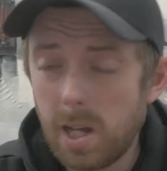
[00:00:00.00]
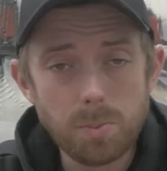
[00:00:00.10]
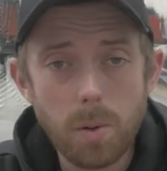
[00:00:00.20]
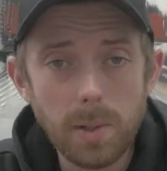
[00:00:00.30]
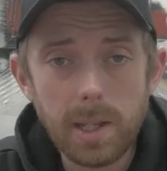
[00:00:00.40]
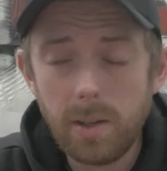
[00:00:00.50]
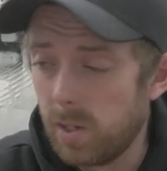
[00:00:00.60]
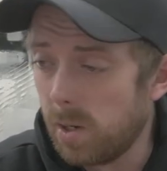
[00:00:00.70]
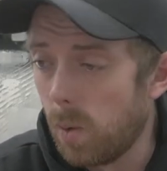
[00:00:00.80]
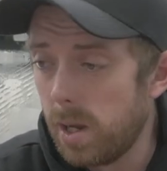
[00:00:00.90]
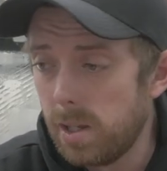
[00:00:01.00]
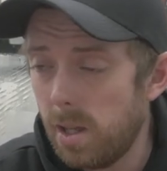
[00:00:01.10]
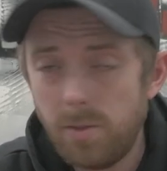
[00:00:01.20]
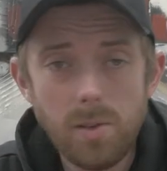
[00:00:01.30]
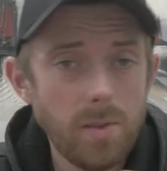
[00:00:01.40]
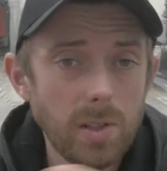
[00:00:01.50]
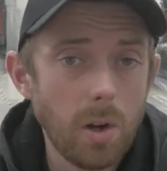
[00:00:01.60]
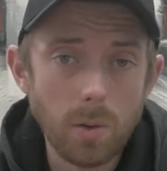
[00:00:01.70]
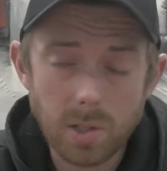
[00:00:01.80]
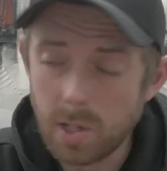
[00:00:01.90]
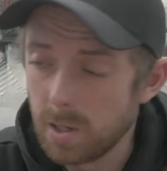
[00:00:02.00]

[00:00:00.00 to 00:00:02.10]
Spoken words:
that's probably giving it away, if you even noticed